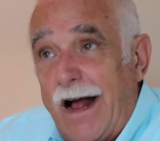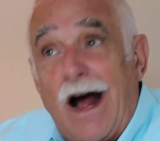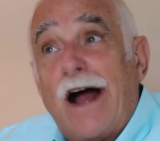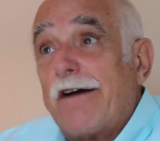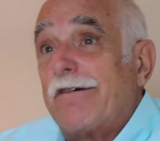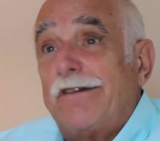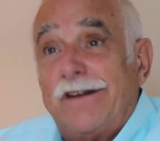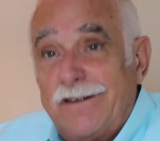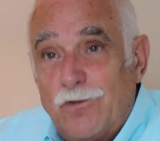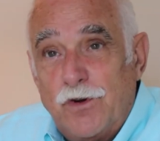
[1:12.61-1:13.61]

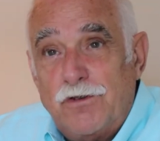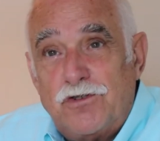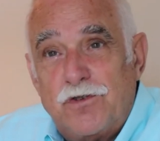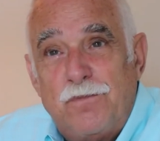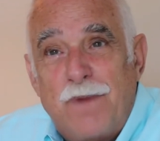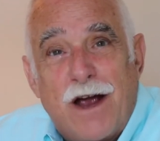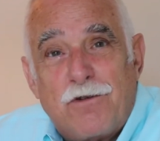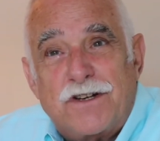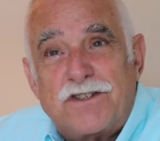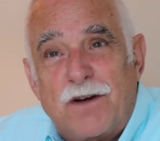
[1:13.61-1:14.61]
Ireland or you shouldn't
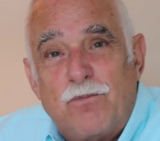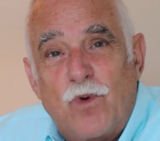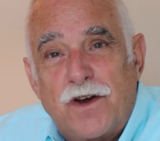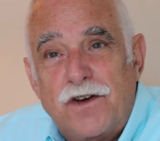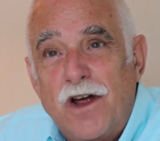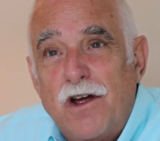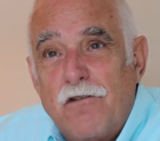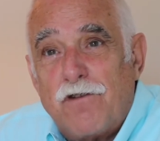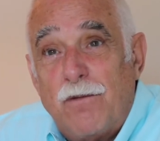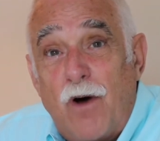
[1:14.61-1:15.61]
marry someone
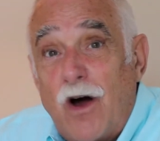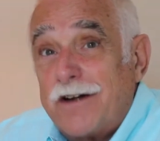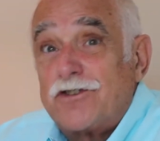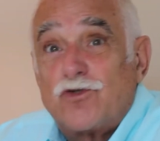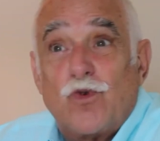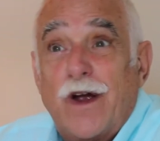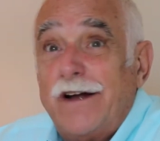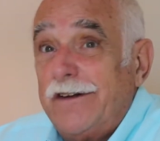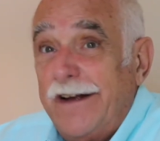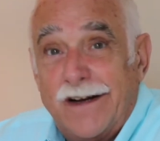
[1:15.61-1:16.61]
from
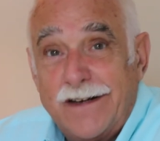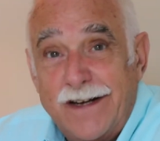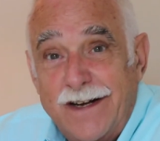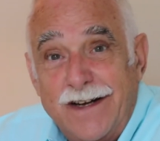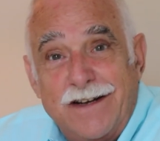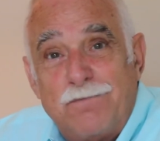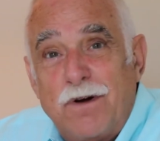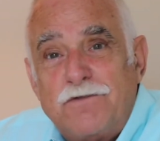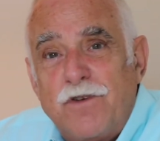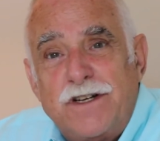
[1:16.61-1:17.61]
Australia.
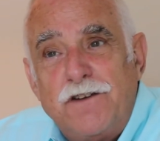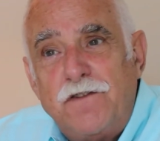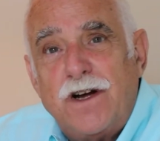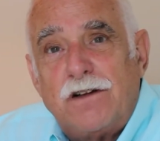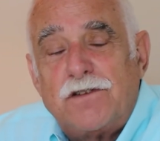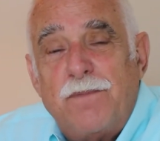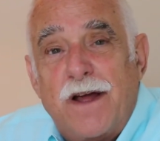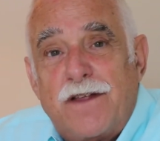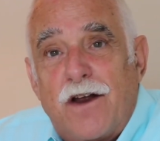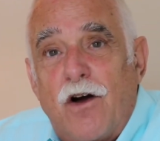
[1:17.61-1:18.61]
But it's very difficult to
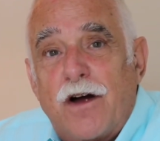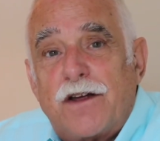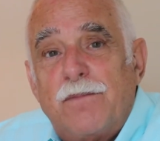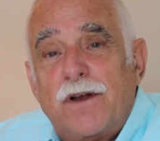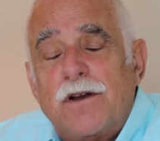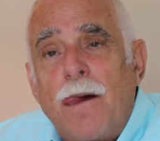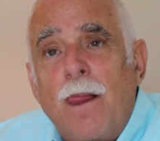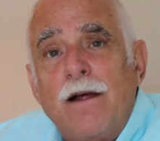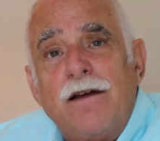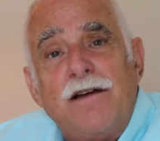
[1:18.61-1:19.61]
make that argument.
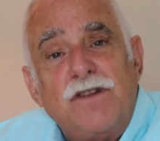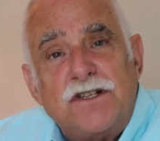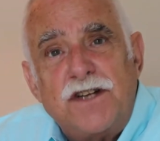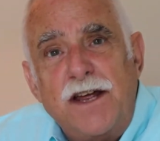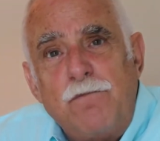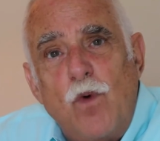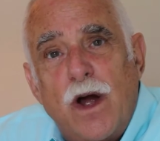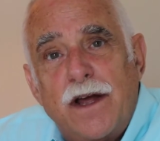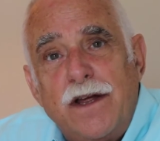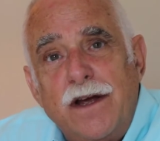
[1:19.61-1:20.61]
In the same
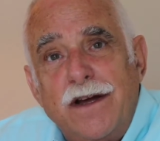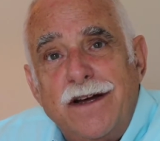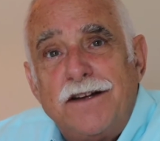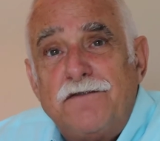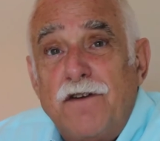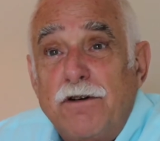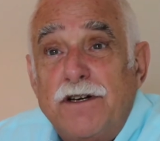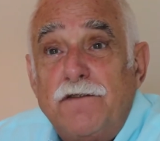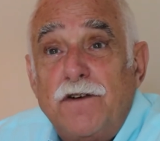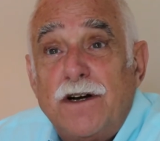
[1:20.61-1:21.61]
way, it's very
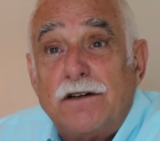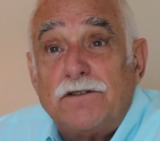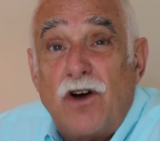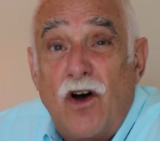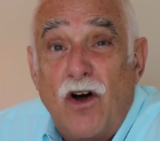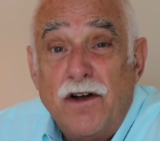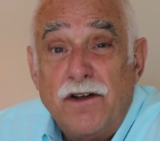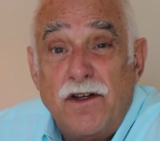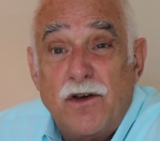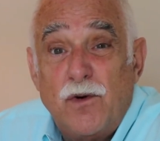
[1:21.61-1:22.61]
difficult to
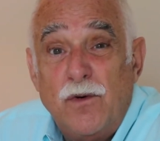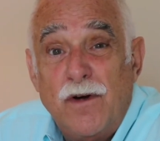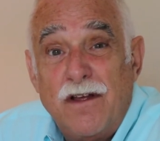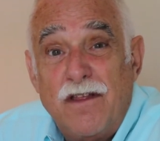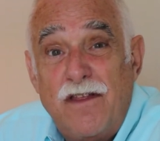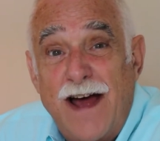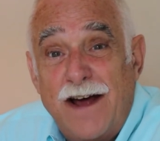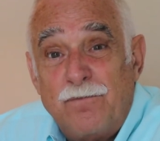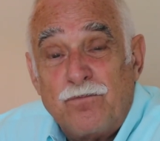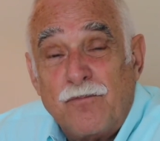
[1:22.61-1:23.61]
argue
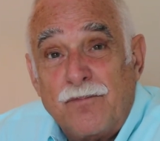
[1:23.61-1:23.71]
that